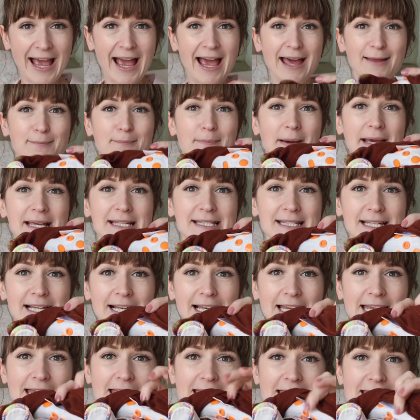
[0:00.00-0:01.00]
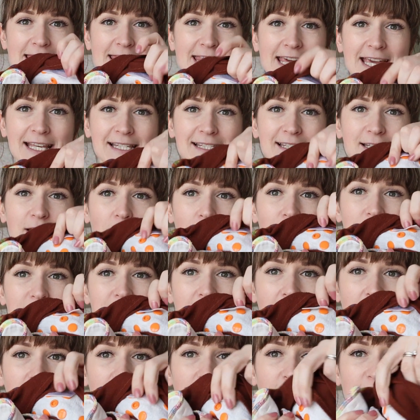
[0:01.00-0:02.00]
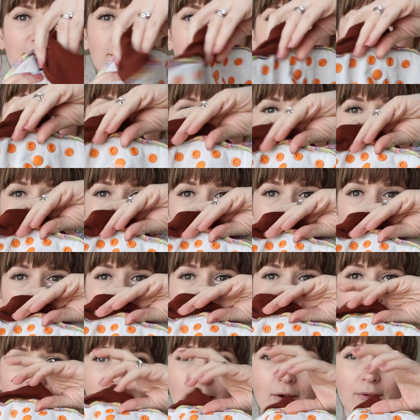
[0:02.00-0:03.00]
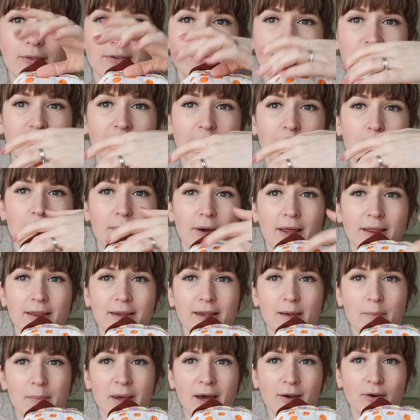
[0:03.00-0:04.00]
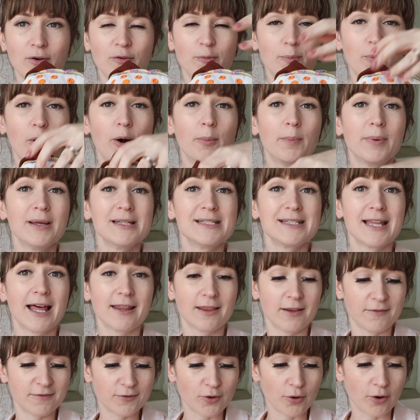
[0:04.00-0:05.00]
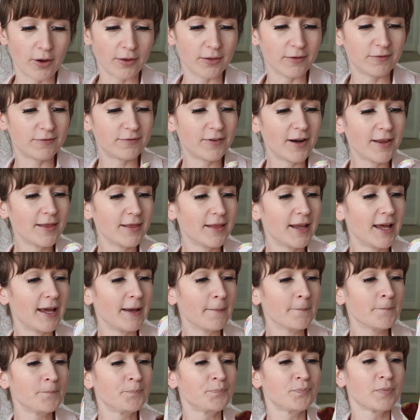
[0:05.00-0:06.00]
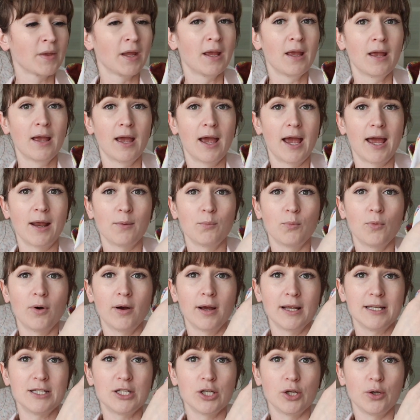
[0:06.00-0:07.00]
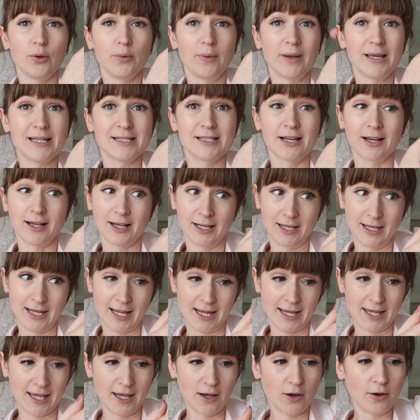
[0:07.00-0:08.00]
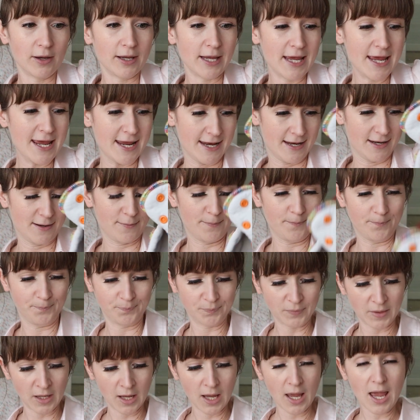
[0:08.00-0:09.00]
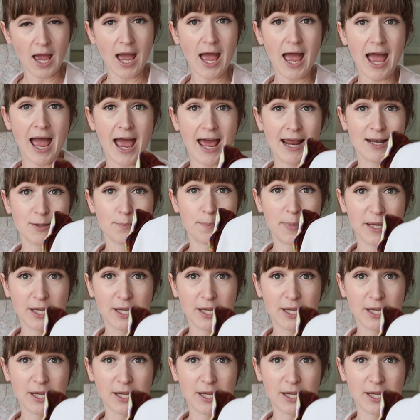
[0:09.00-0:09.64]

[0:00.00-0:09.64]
And basically this goes at the front. So you can tell the front by the amount of poppers that they've got at the front there. And what I do is I click it in. And